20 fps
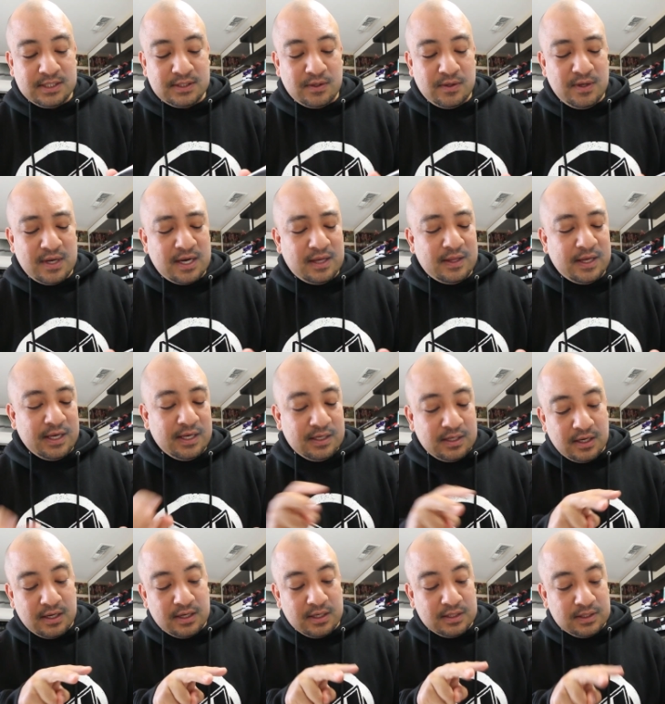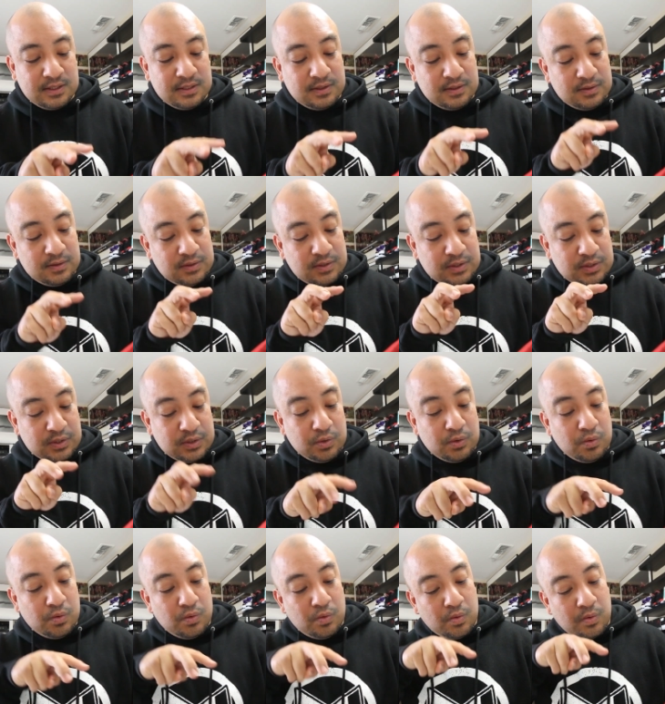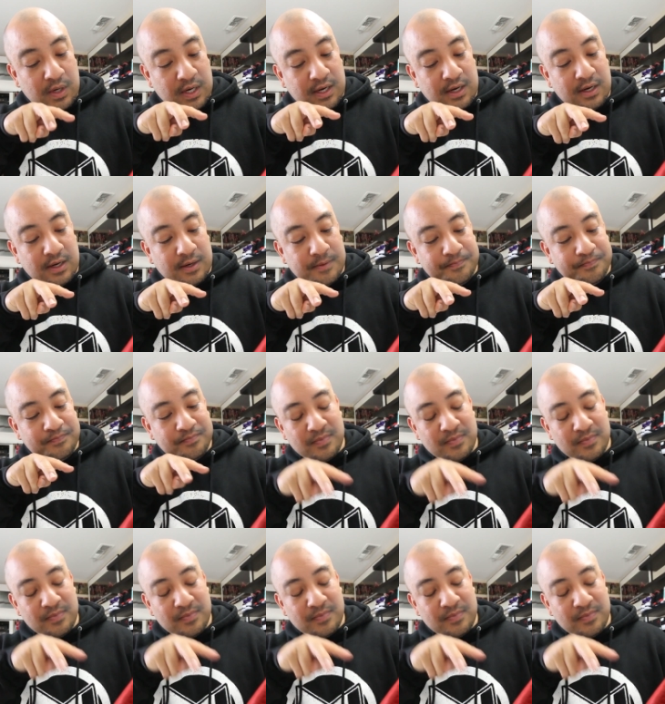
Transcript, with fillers: so you got like uh, two uh,